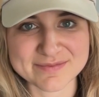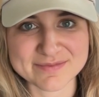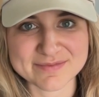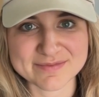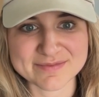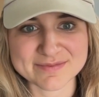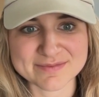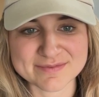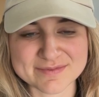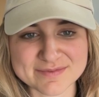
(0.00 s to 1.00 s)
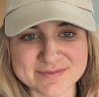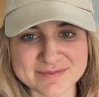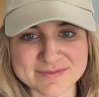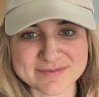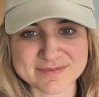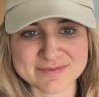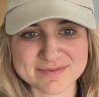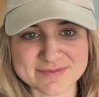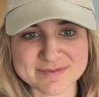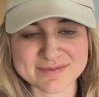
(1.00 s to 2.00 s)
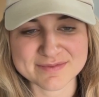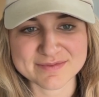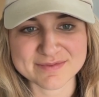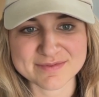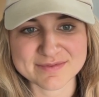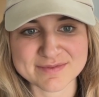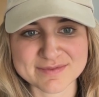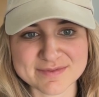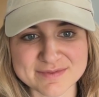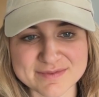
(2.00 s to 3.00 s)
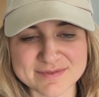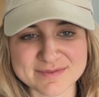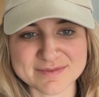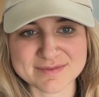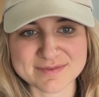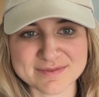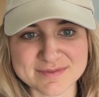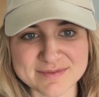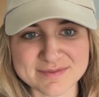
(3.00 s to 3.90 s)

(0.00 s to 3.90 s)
No words are spoken by the person on screen.